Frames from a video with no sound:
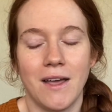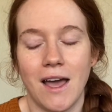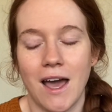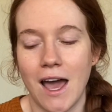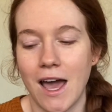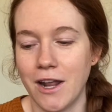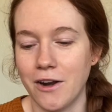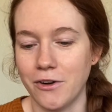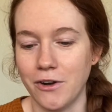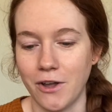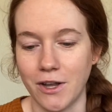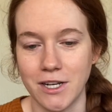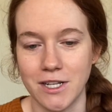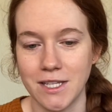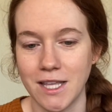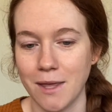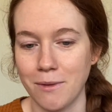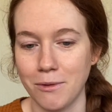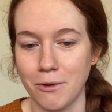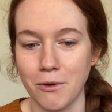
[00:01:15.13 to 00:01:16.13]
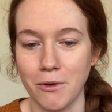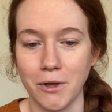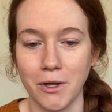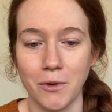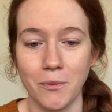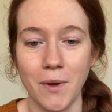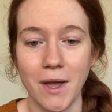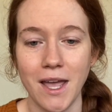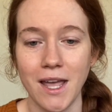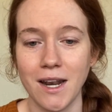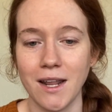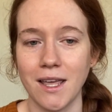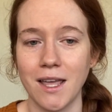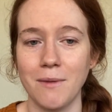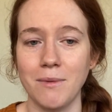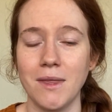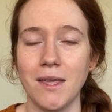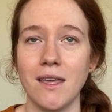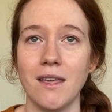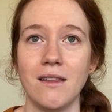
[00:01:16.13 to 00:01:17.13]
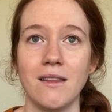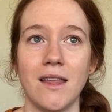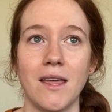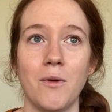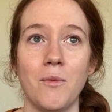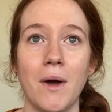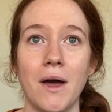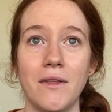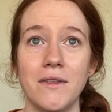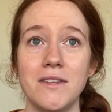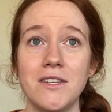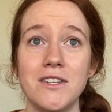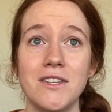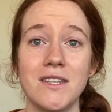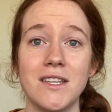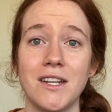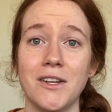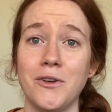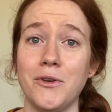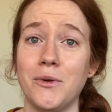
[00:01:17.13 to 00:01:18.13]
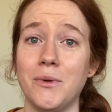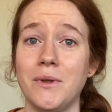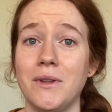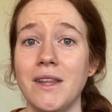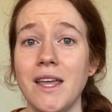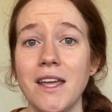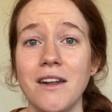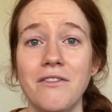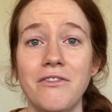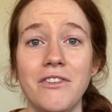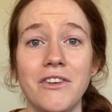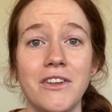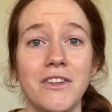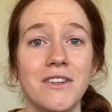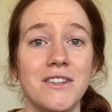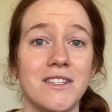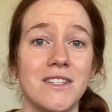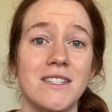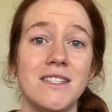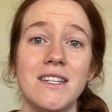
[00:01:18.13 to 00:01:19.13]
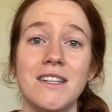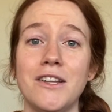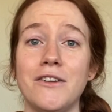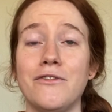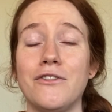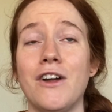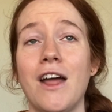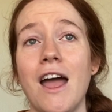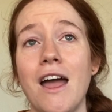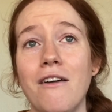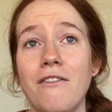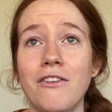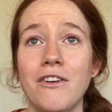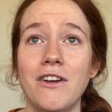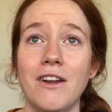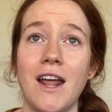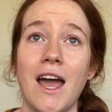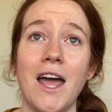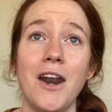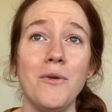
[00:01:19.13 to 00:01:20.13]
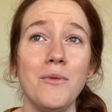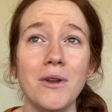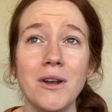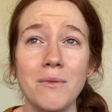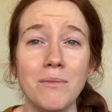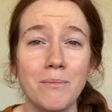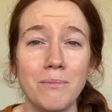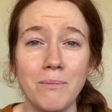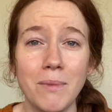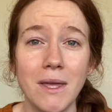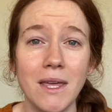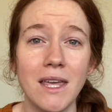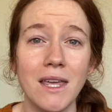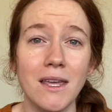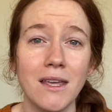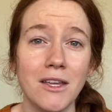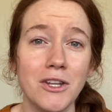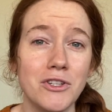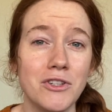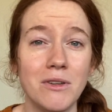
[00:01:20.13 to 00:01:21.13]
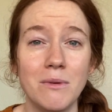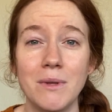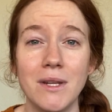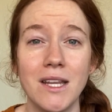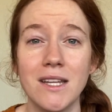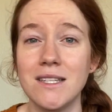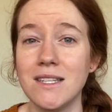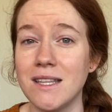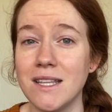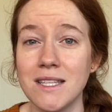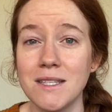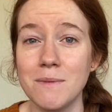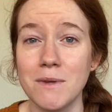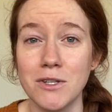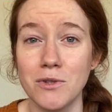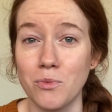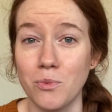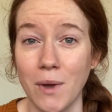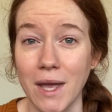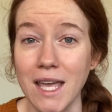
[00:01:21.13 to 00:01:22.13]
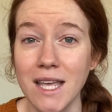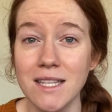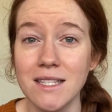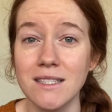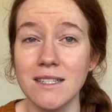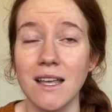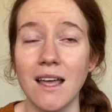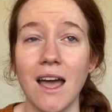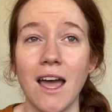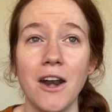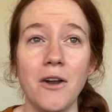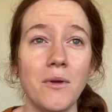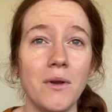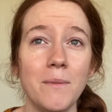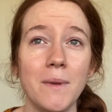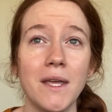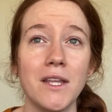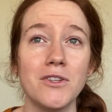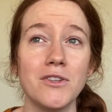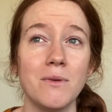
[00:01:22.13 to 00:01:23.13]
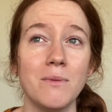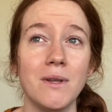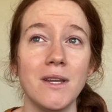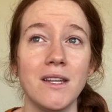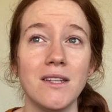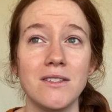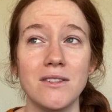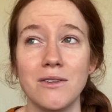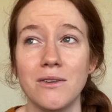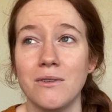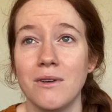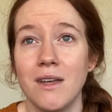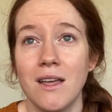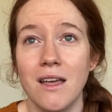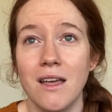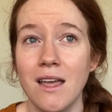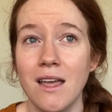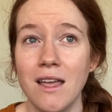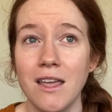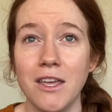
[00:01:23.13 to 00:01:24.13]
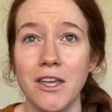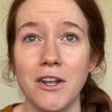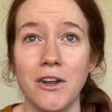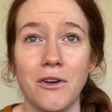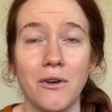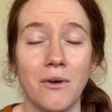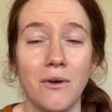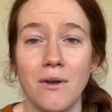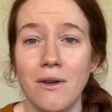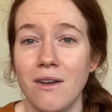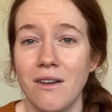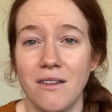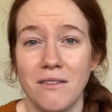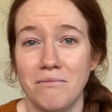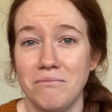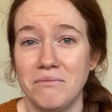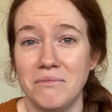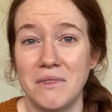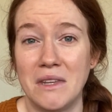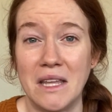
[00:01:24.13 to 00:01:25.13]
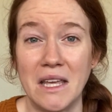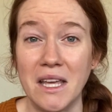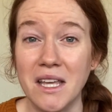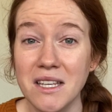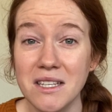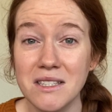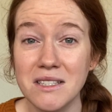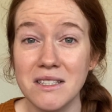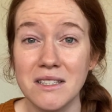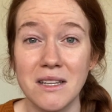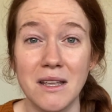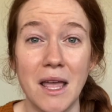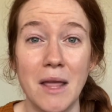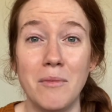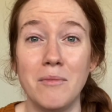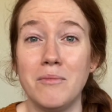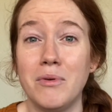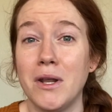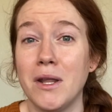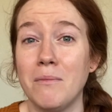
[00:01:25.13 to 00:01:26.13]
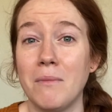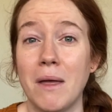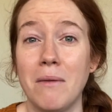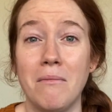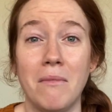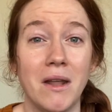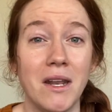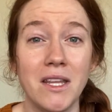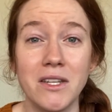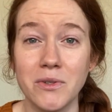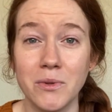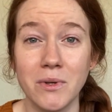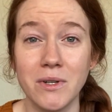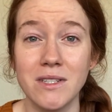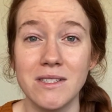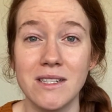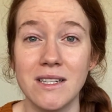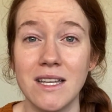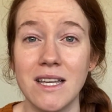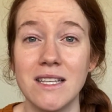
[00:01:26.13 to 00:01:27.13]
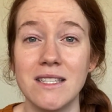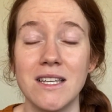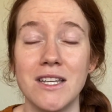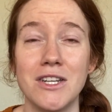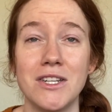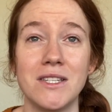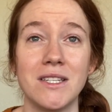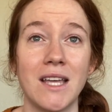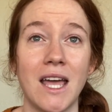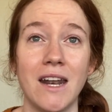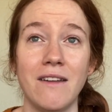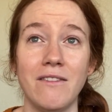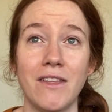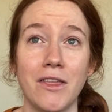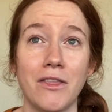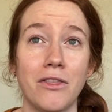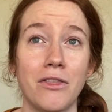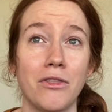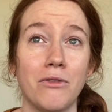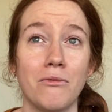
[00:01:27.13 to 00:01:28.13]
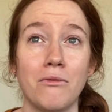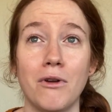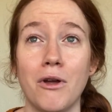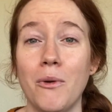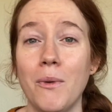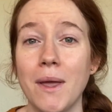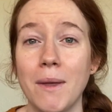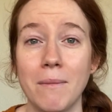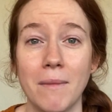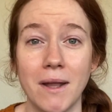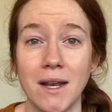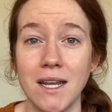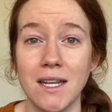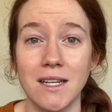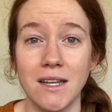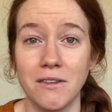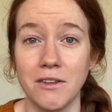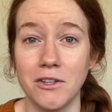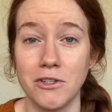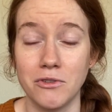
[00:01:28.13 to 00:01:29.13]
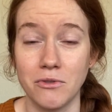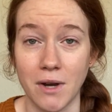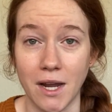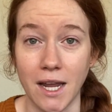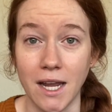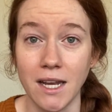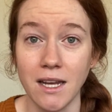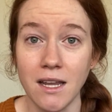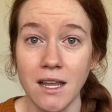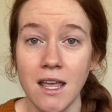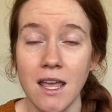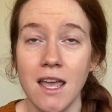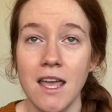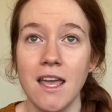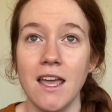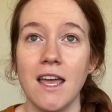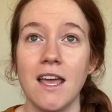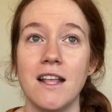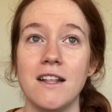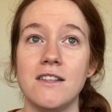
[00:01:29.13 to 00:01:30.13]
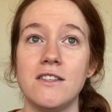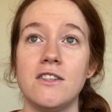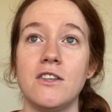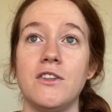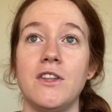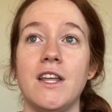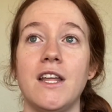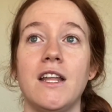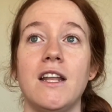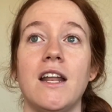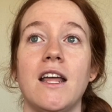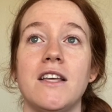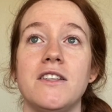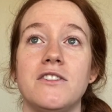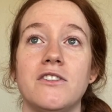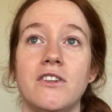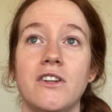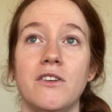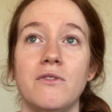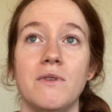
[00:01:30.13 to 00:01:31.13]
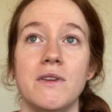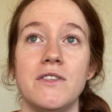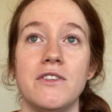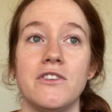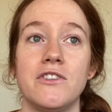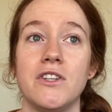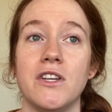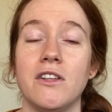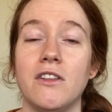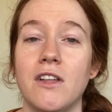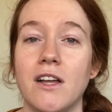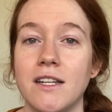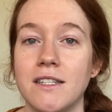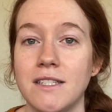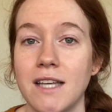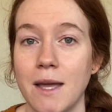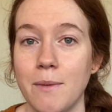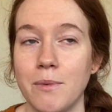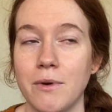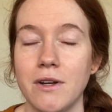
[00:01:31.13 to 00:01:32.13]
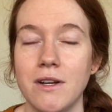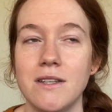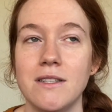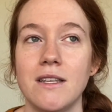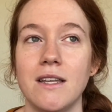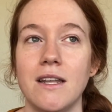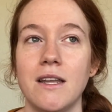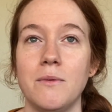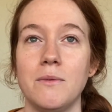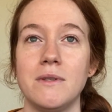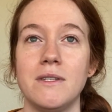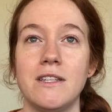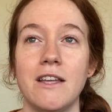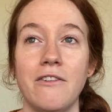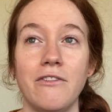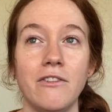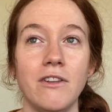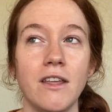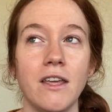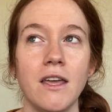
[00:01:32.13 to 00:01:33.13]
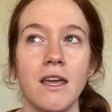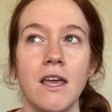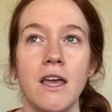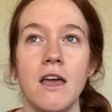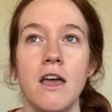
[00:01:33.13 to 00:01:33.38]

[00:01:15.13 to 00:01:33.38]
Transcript: I don't know, I just kept throwing it away, and I kept thinking, like, wow, this is just going to go to a landfill and just sit there forever. And I don't want to be contributing to this much waste. I don't want to be contributing to, you know, this and putting my money towards this and just kind of like throwing money down the drain. And so then I started researching cloth diapers, and it was definitely